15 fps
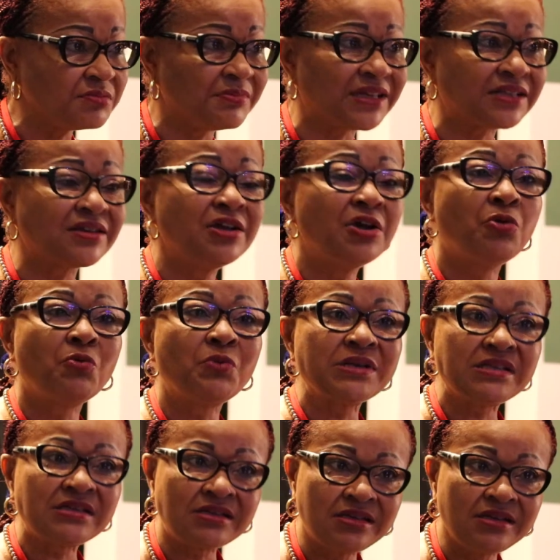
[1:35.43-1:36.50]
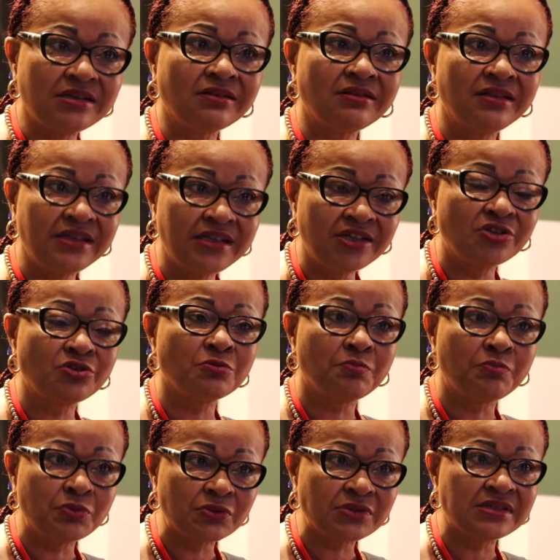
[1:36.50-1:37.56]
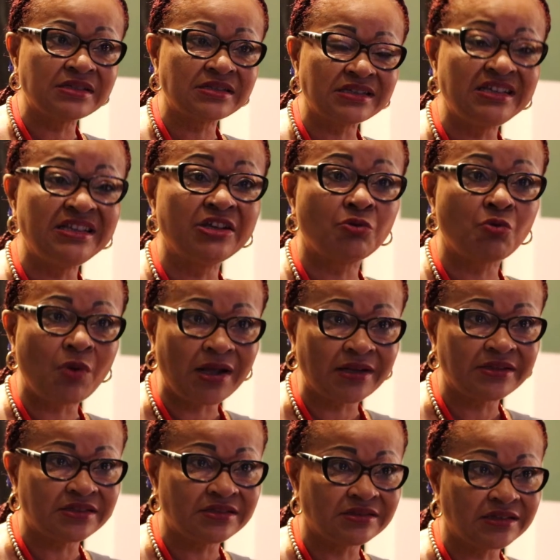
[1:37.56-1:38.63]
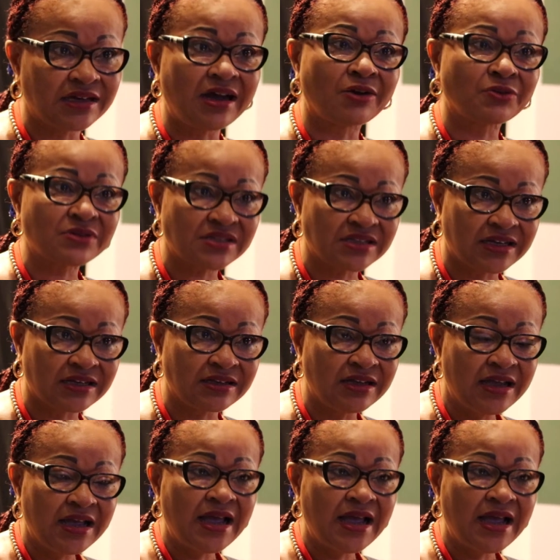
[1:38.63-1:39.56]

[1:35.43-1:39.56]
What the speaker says: but we still need to put this inequality outside